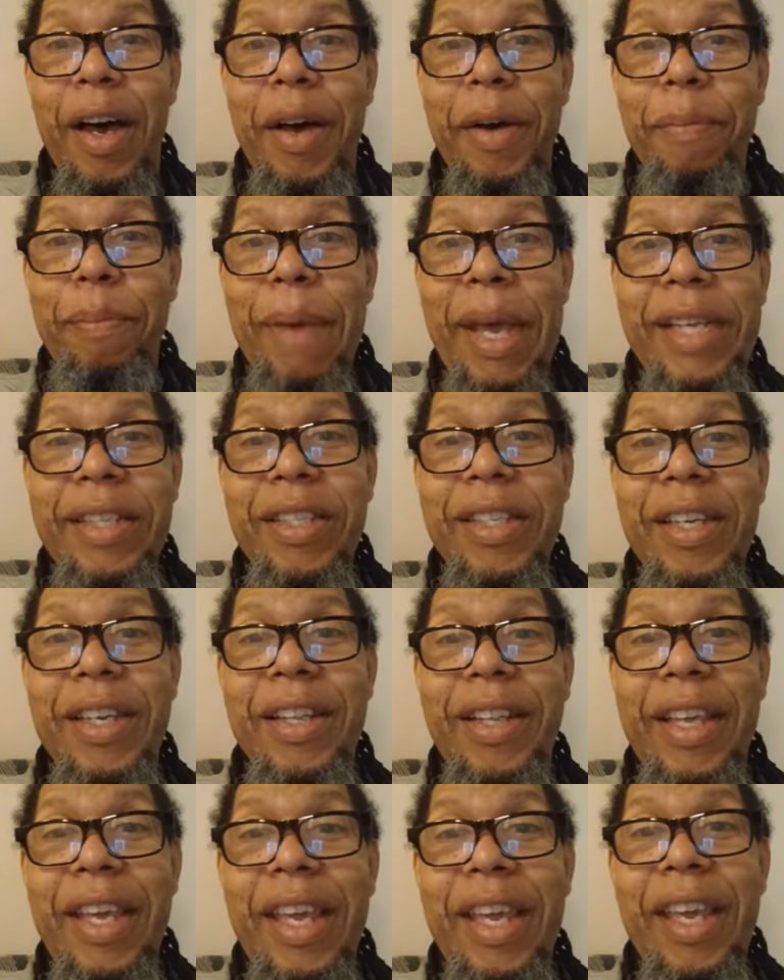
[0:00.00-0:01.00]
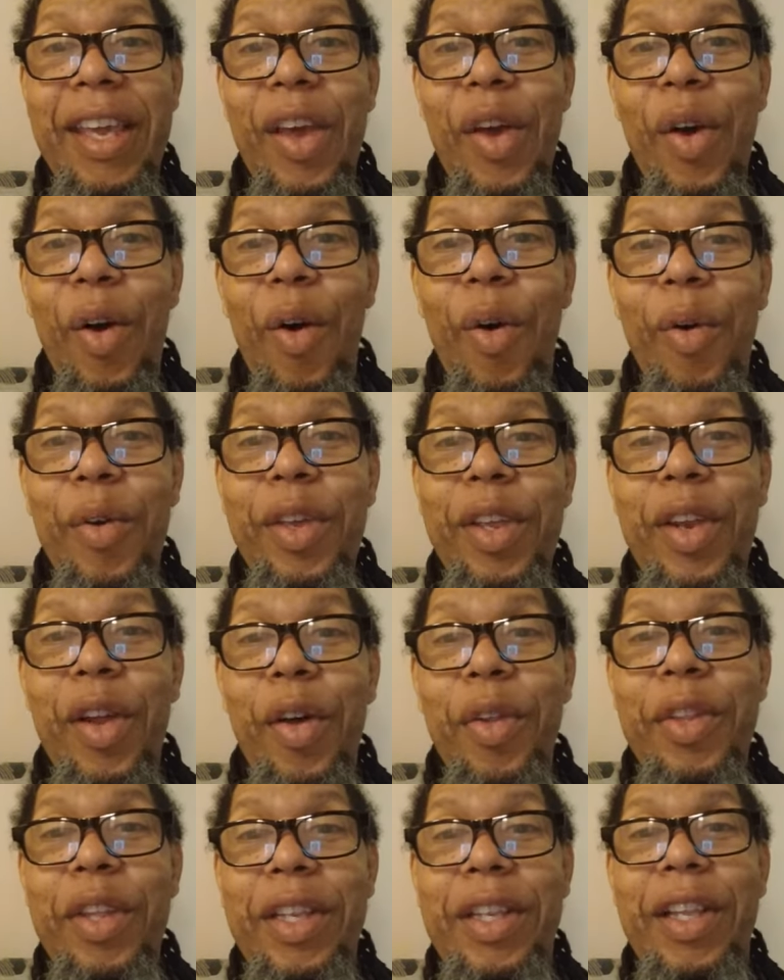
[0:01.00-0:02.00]
basically, you
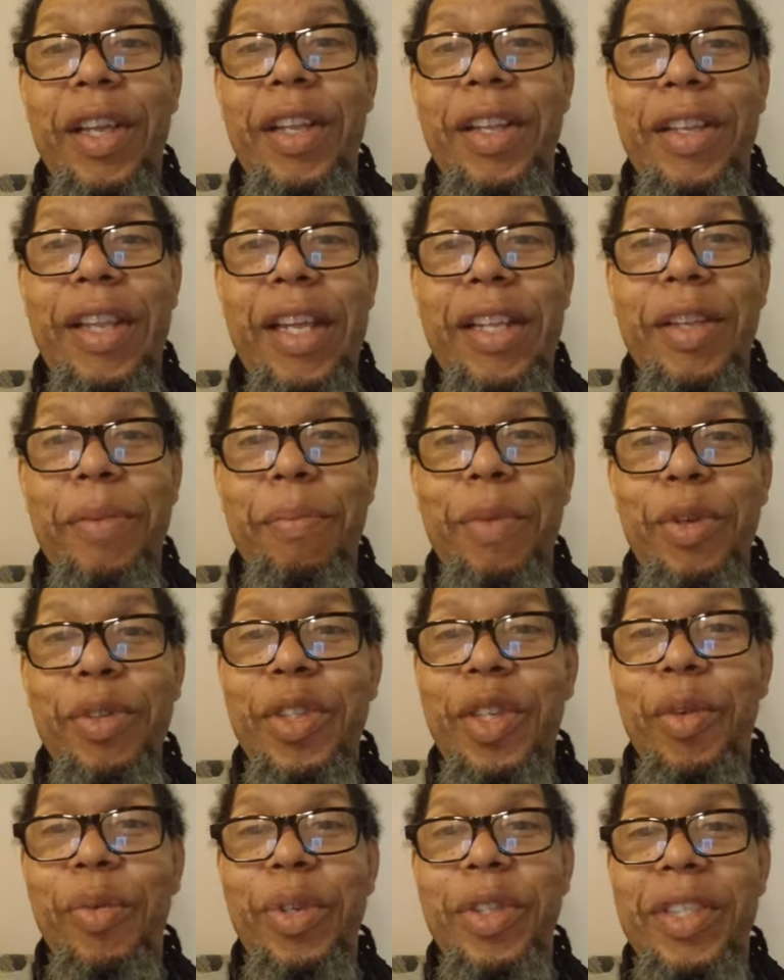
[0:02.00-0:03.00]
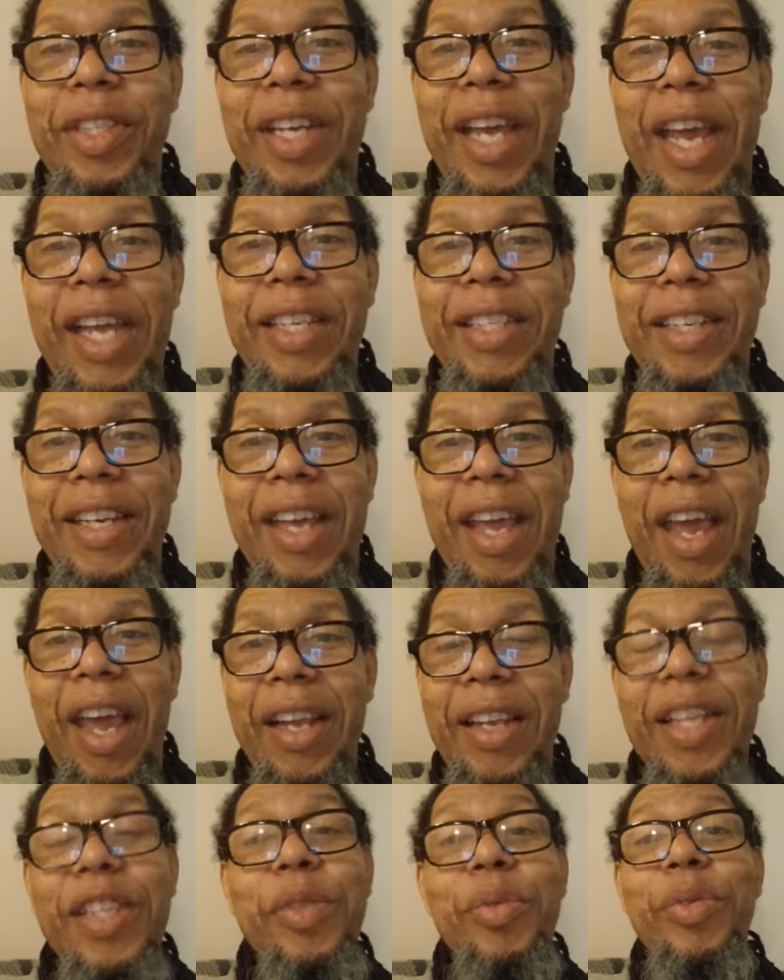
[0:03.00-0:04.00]
know, that the music was changing,
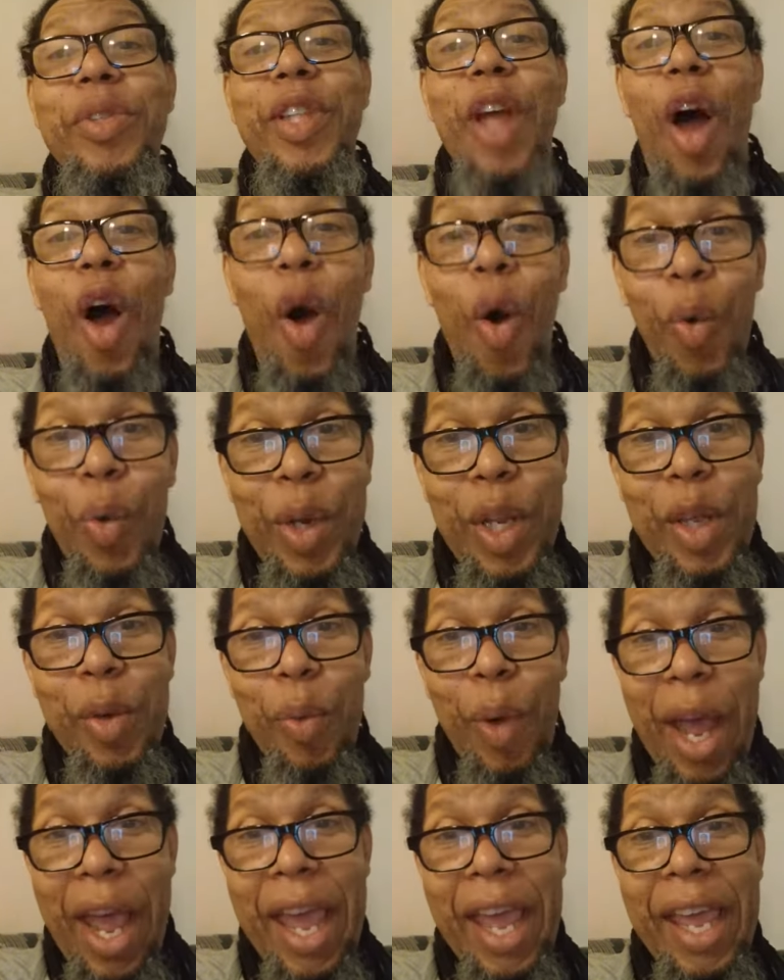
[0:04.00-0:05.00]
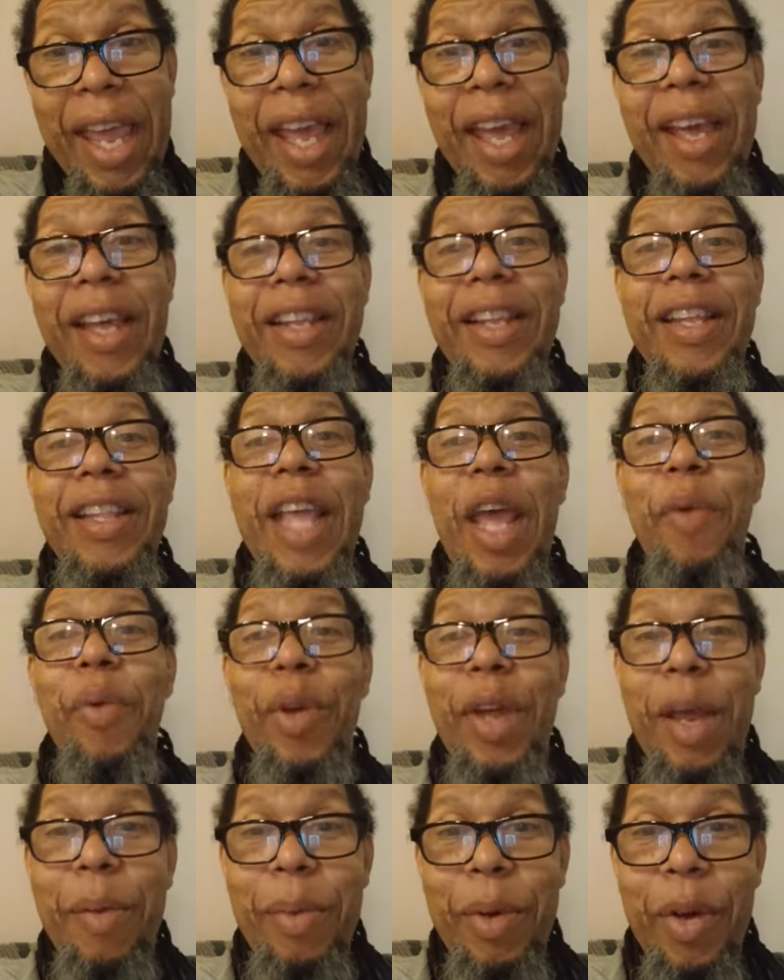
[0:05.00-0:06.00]
and this was the only way that they
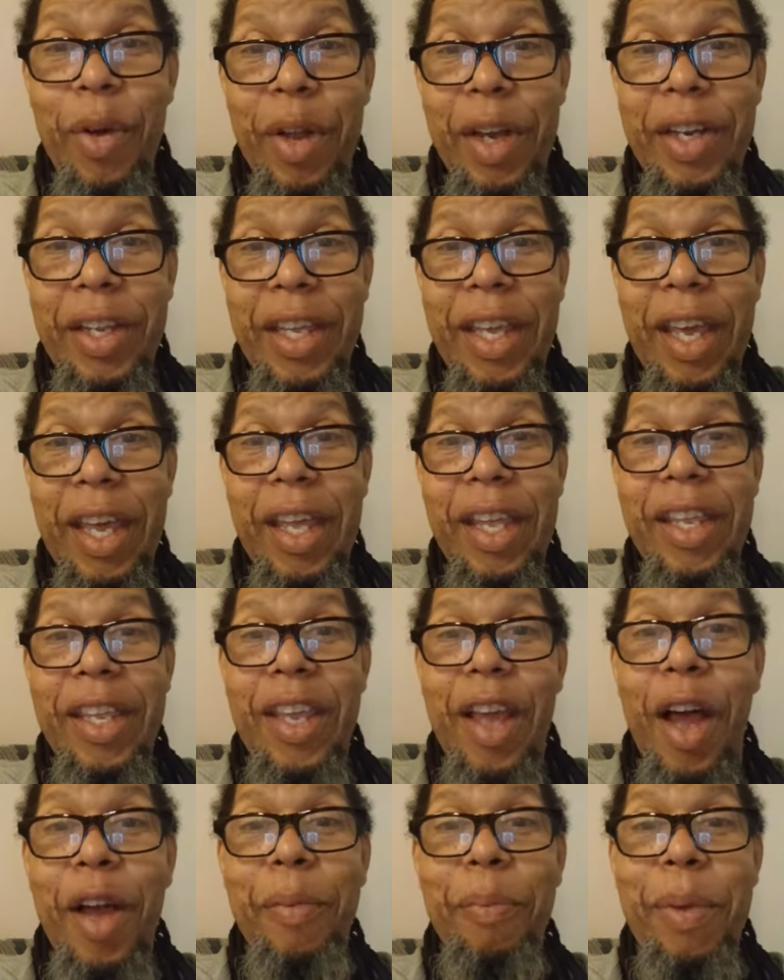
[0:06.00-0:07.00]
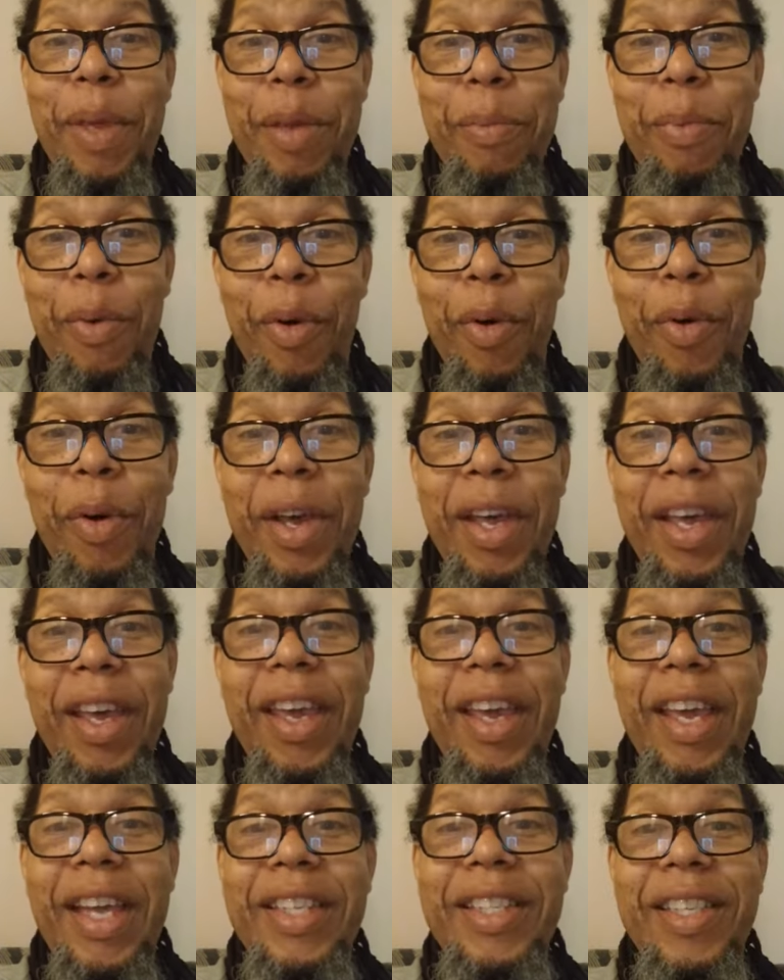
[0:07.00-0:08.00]
were able going to get young people
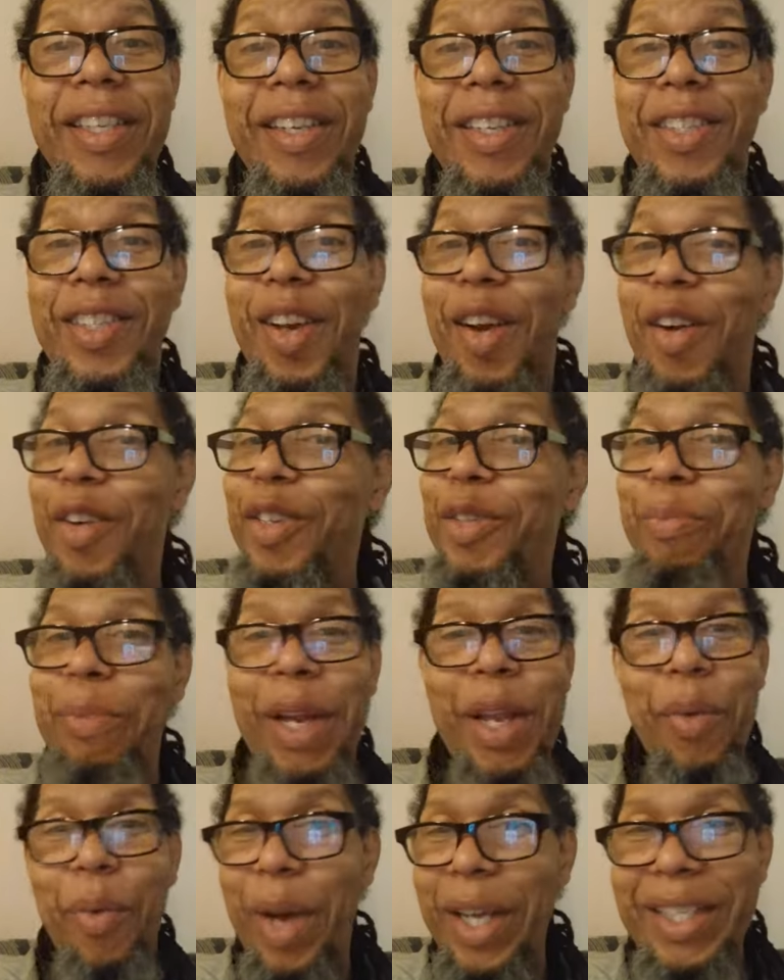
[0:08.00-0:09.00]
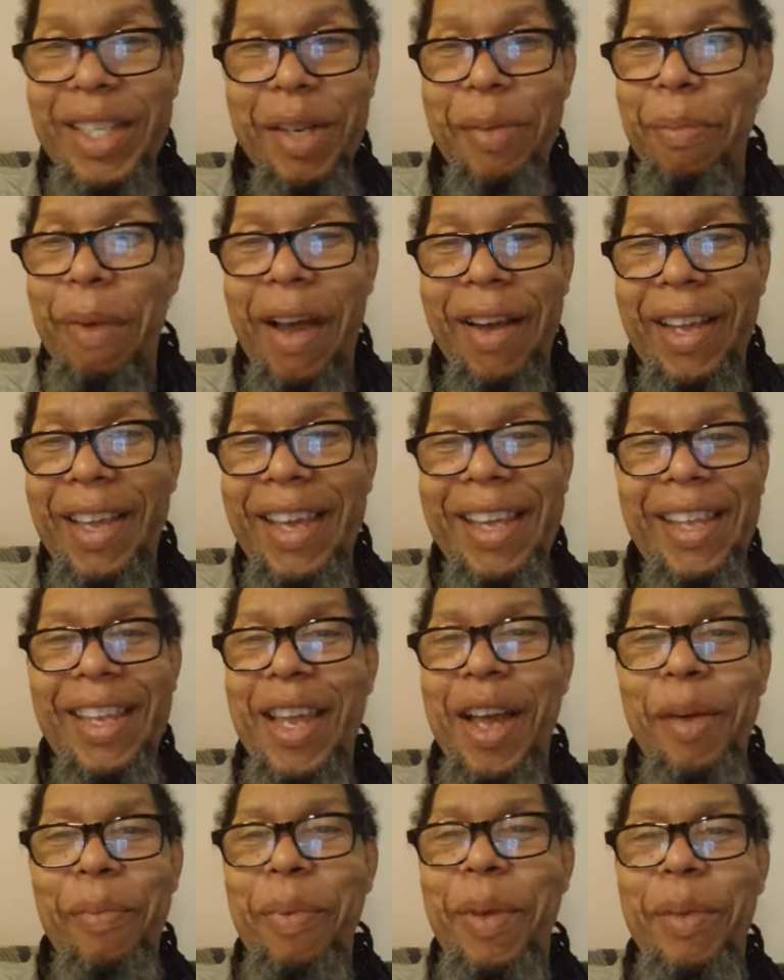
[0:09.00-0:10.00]
into the church. But it wasn't about getting
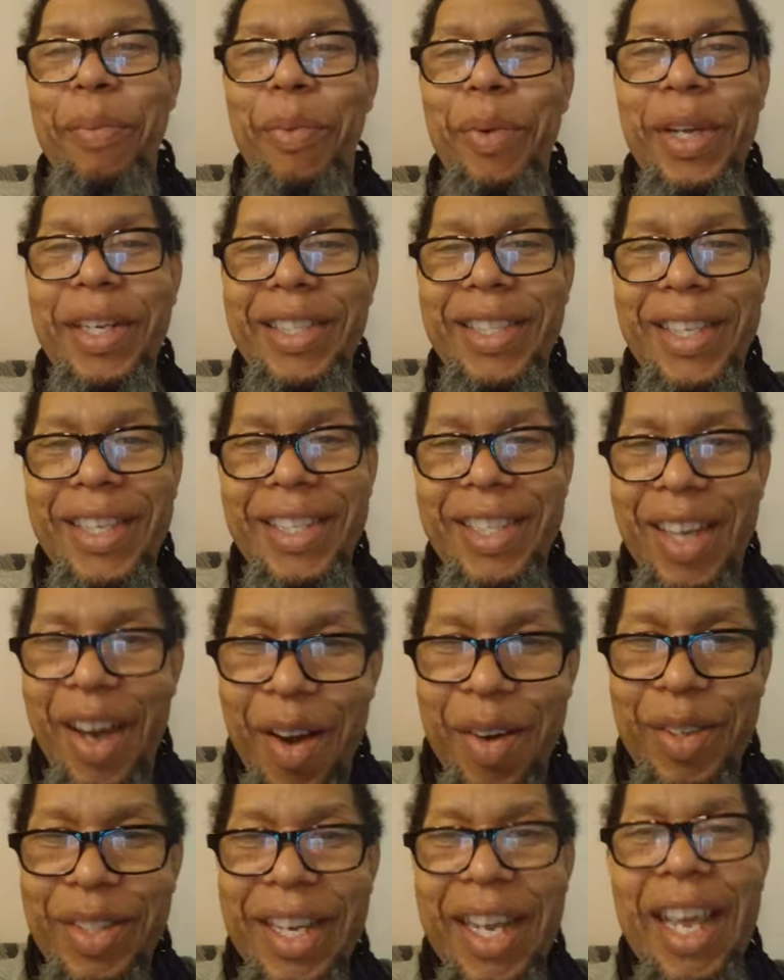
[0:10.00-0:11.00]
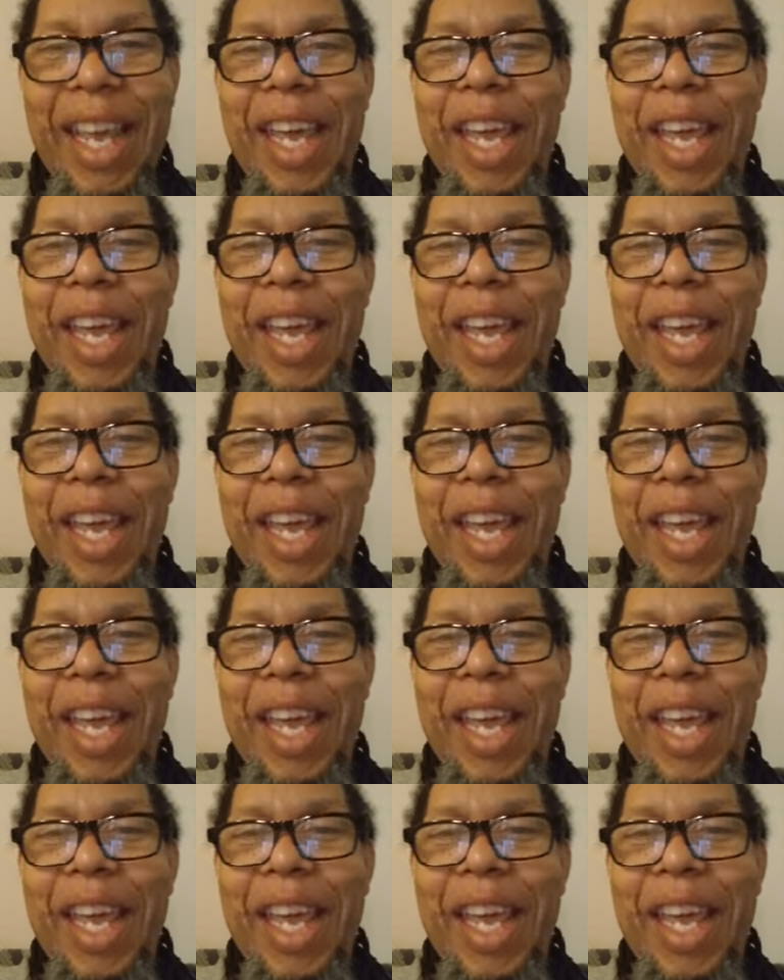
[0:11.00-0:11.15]
young people into the church.